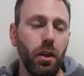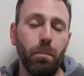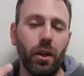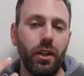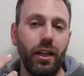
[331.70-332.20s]

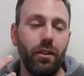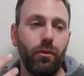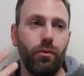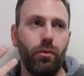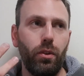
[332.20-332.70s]
but it
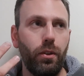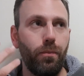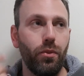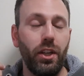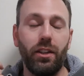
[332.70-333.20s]

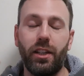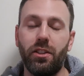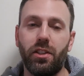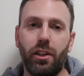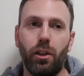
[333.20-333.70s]
the
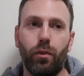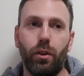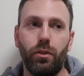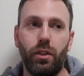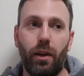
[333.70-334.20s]
intensity of
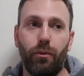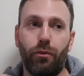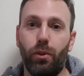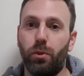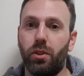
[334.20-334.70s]
it um,
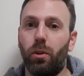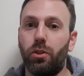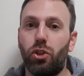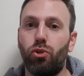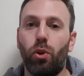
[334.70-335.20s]
feels a
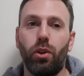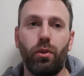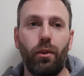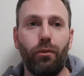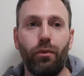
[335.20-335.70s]
lot
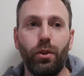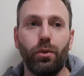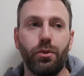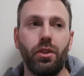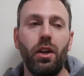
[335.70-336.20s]
stronger. It
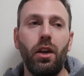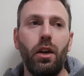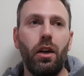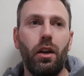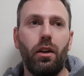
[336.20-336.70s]
feels
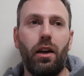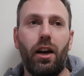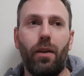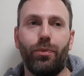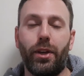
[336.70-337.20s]

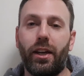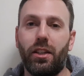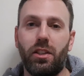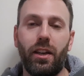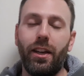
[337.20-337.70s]
um, like
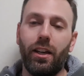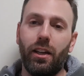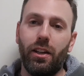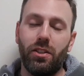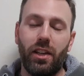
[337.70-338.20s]
it's hitting
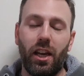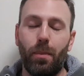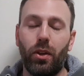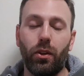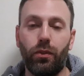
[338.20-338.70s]
in say
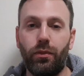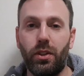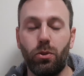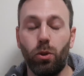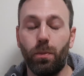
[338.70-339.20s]
about the
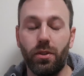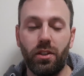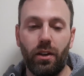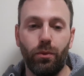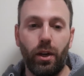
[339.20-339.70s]
fifty-two
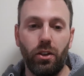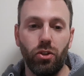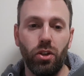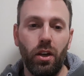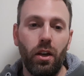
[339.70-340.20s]
percent
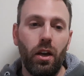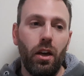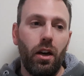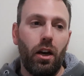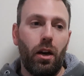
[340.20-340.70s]
range.
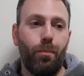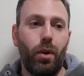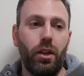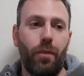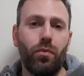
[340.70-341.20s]
Um,
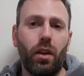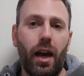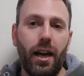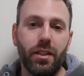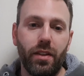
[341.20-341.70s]
but yeah,
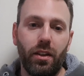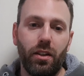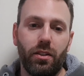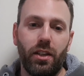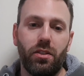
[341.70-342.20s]
as that
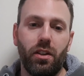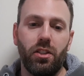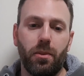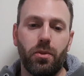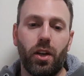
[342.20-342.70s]
intensity
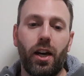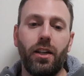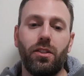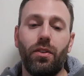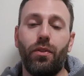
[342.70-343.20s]

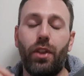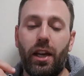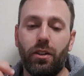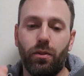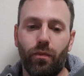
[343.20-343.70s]
subsides,
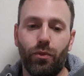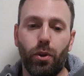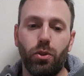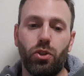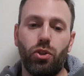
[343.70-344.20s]
then
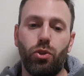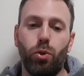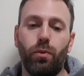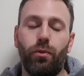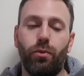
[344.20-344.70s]
those
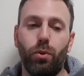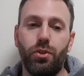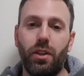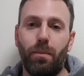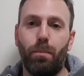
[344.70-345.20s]
stewed
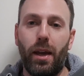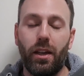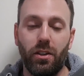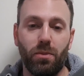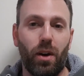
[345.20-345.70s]
fruits and
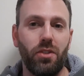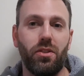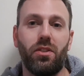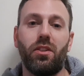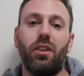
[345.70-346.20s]
baking
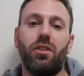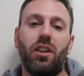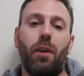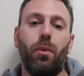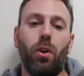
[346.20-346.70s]
spices start to
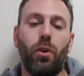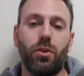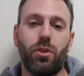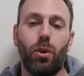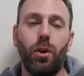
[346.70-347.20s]
come along.
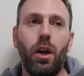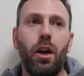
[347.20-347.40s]
So